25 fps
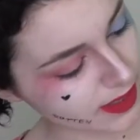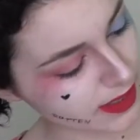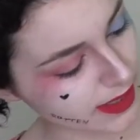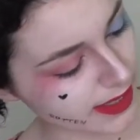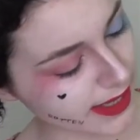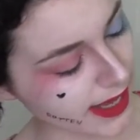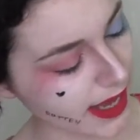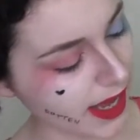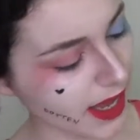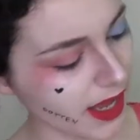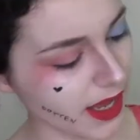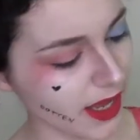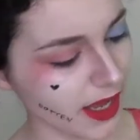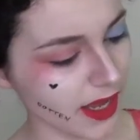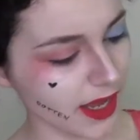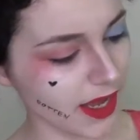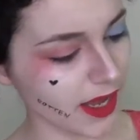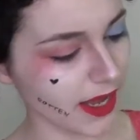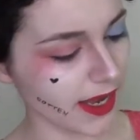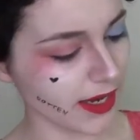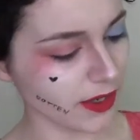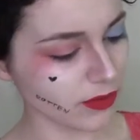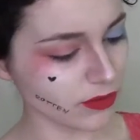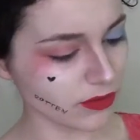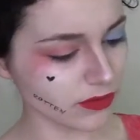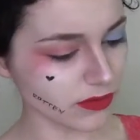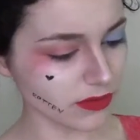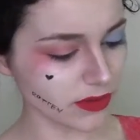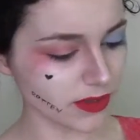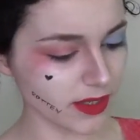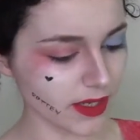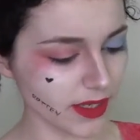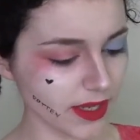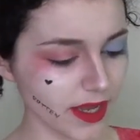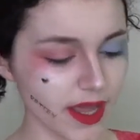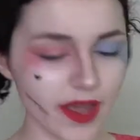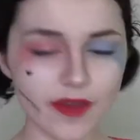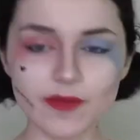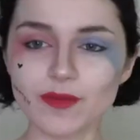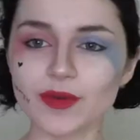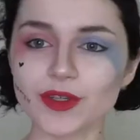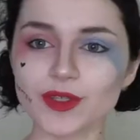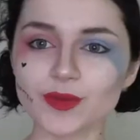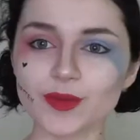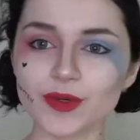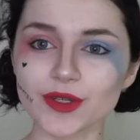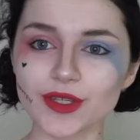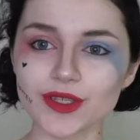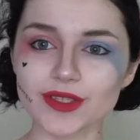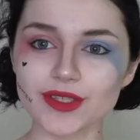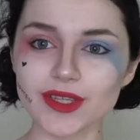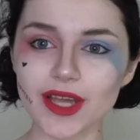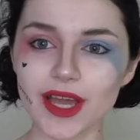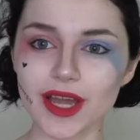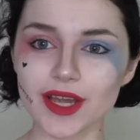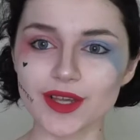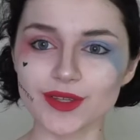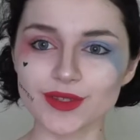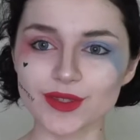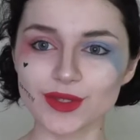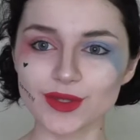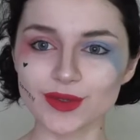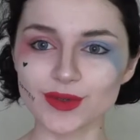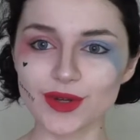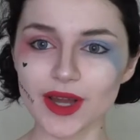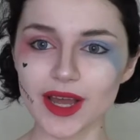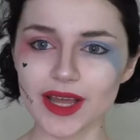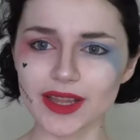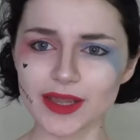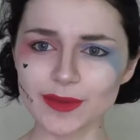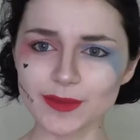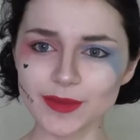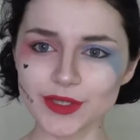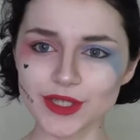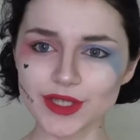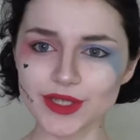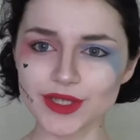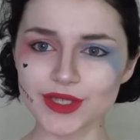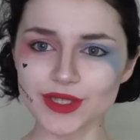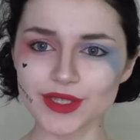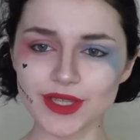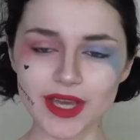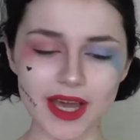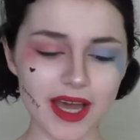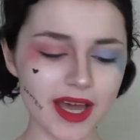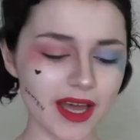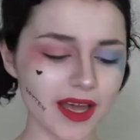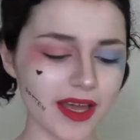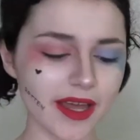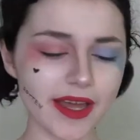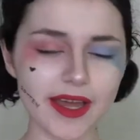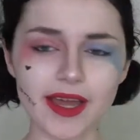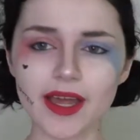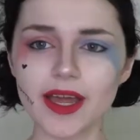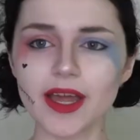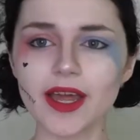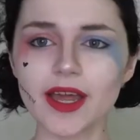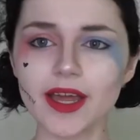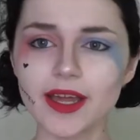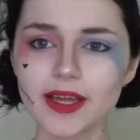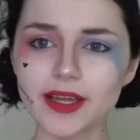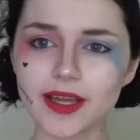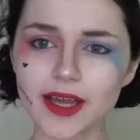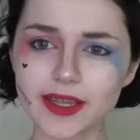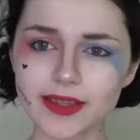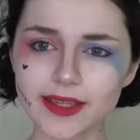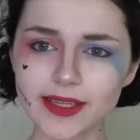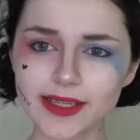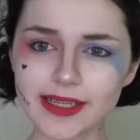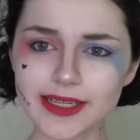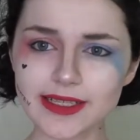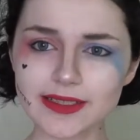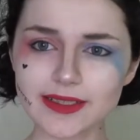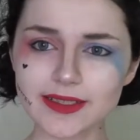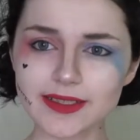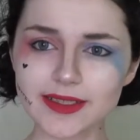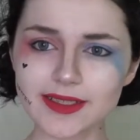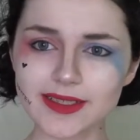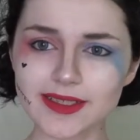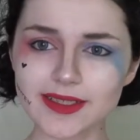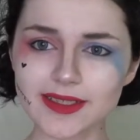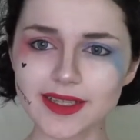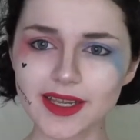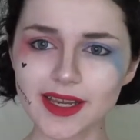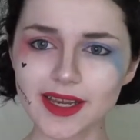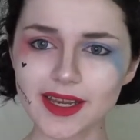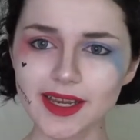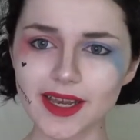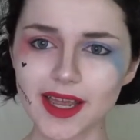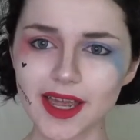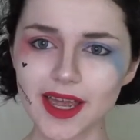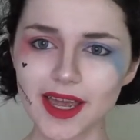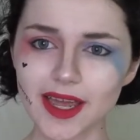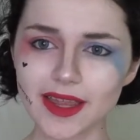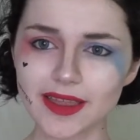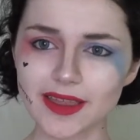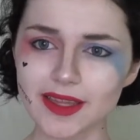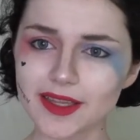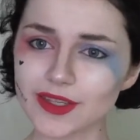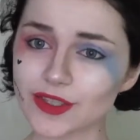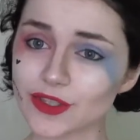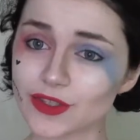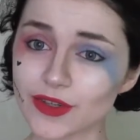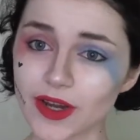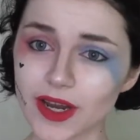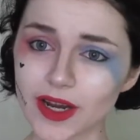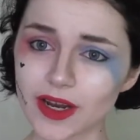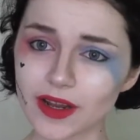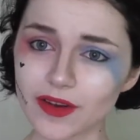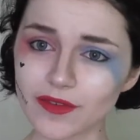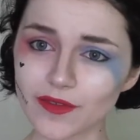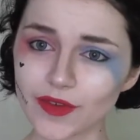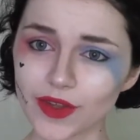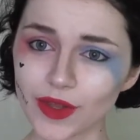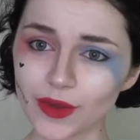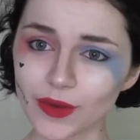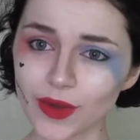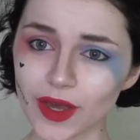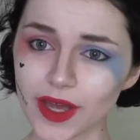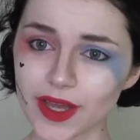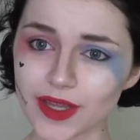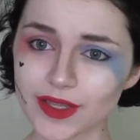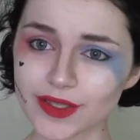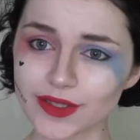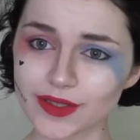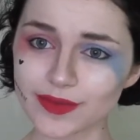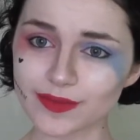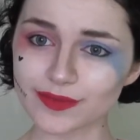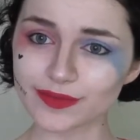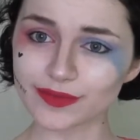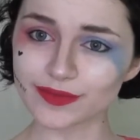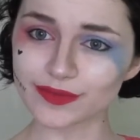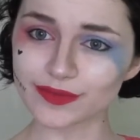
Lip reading: yeah, I don't think I have much more to say. So let me just cut the lace on this thing and then try it out for you guys.